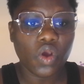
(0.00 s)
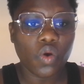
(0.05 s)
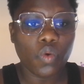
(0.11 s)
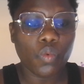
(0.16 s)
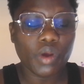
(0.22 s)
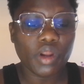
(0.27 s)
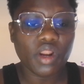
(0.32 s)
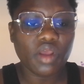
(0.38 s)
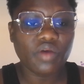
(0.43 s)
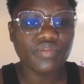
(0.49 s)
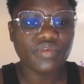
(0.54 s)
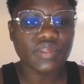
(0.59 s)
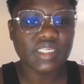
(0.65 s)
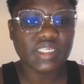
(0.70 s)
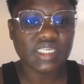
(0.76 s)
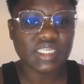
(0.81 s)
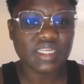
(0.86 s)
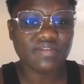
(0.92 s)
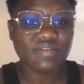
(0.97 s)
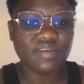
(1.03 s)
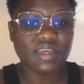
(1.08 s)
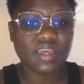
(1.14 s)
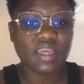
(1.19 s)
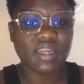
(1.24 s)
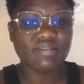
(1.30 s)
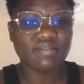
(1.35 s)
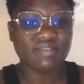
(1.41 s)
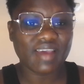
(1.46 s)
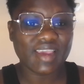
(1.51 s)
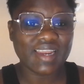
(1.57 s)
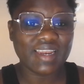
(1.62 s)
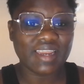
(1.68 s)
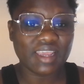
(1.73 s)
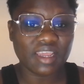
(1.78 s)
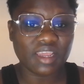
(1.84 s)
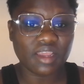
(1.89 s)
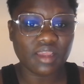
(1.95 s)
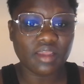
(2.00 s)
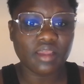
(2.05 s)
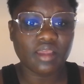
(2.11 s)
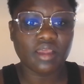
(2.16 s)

One of the significant findings